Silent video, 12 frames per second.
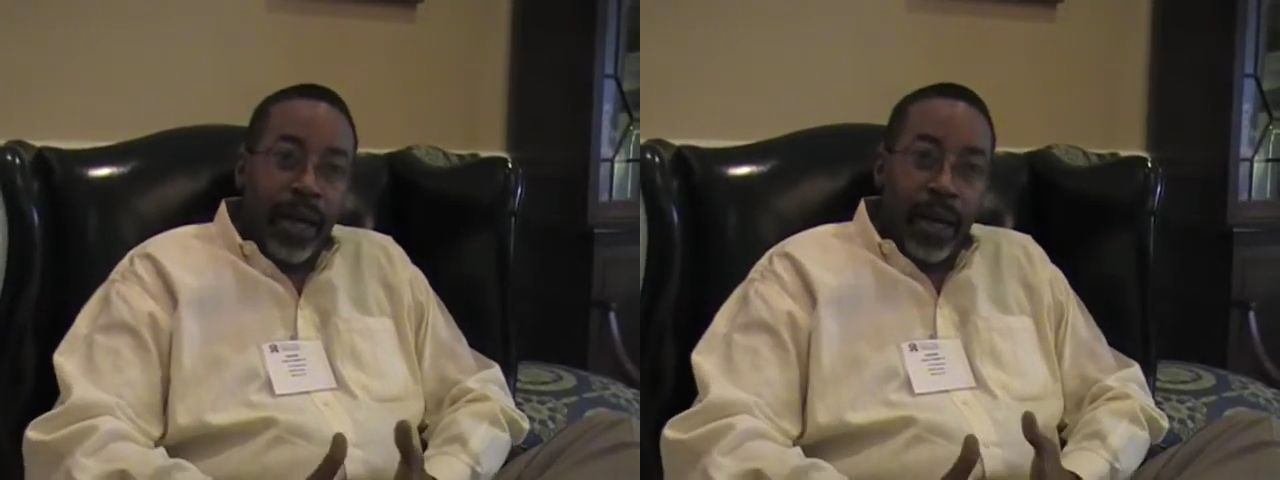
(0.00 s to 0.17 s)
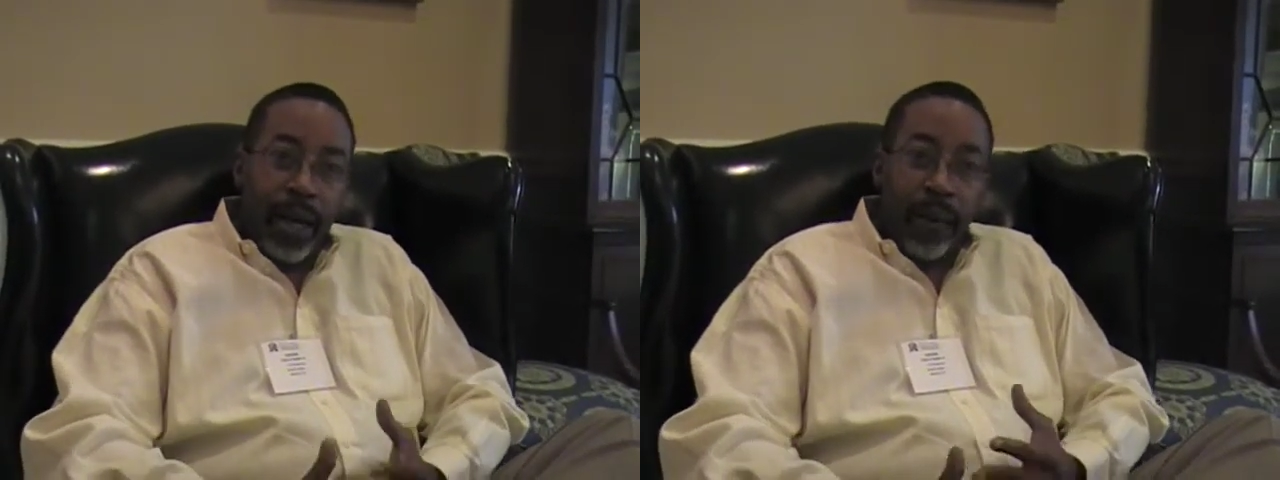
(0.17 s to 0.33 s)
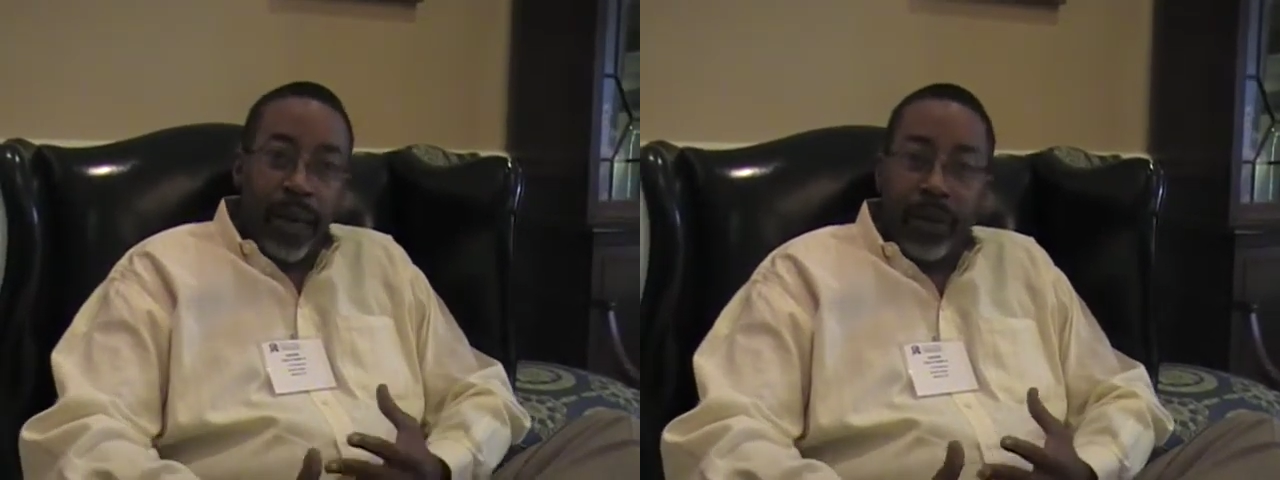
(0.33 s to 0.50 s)

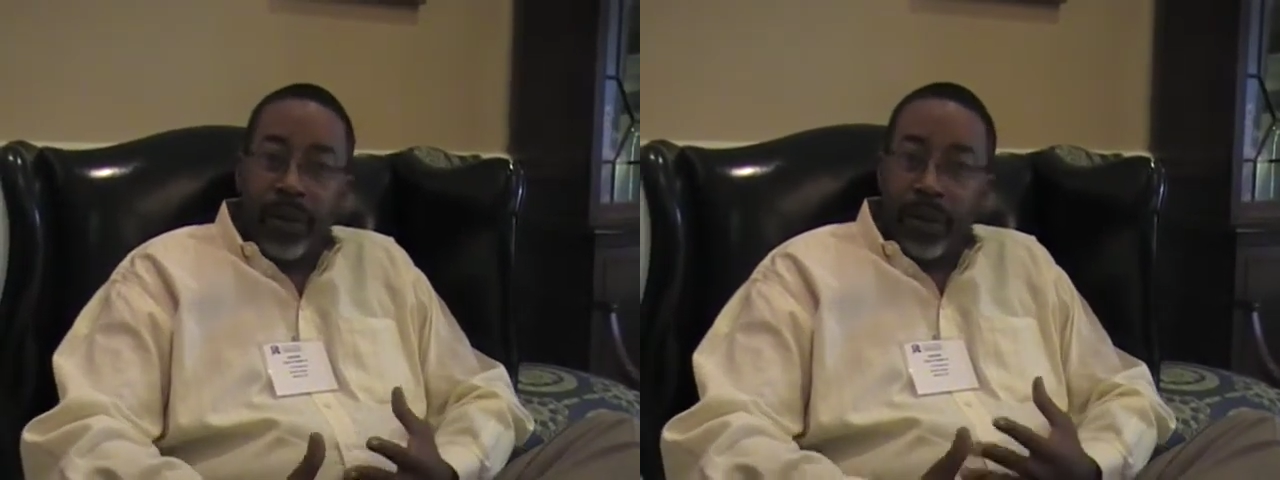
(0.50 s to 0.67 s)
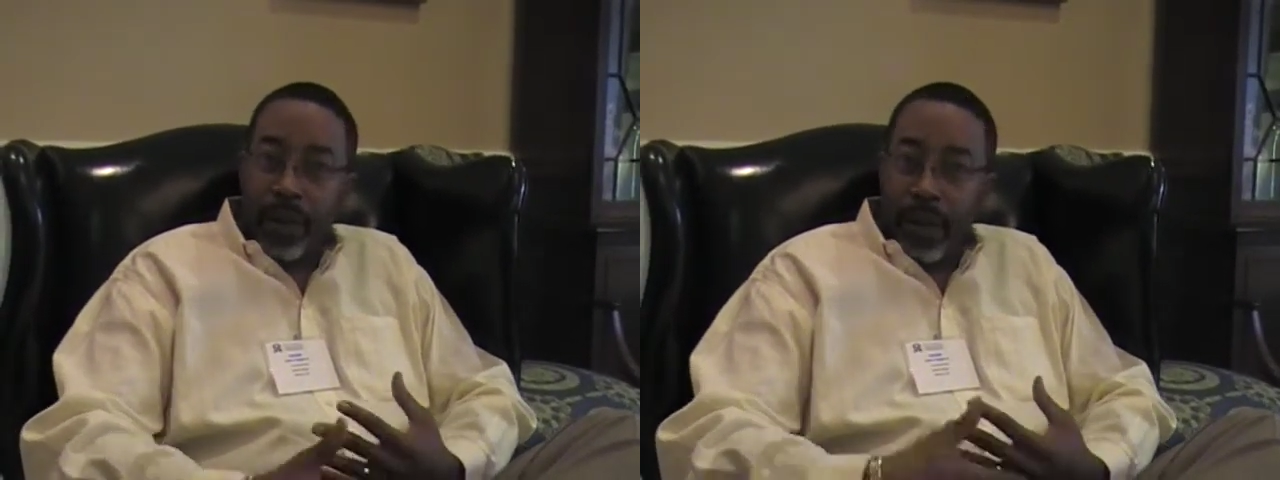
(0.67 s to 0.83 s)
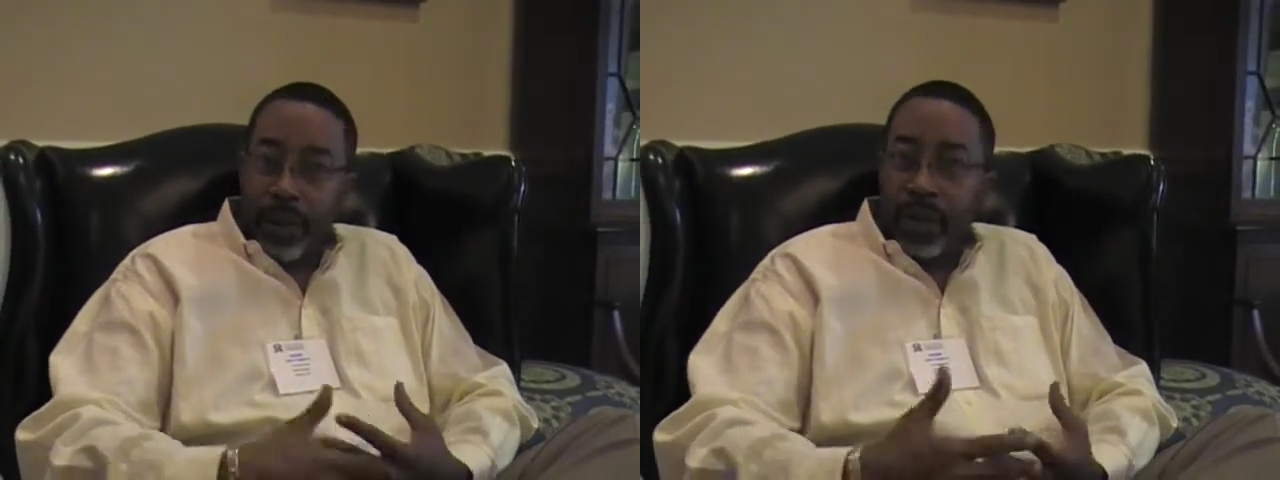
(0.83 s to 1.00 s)
I'm able to
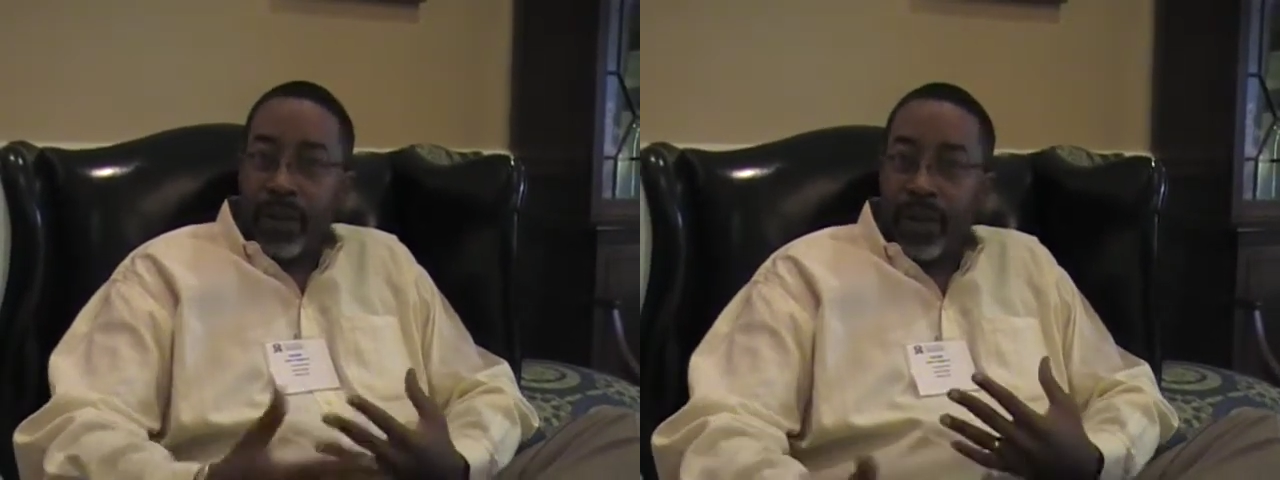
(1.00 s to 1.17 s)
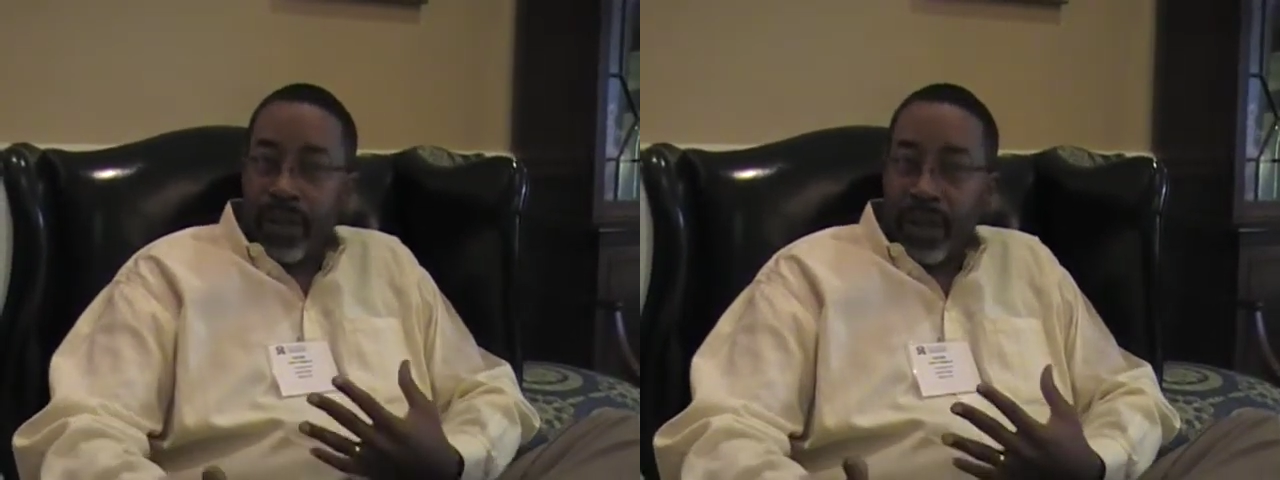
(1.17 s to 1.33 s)
come to this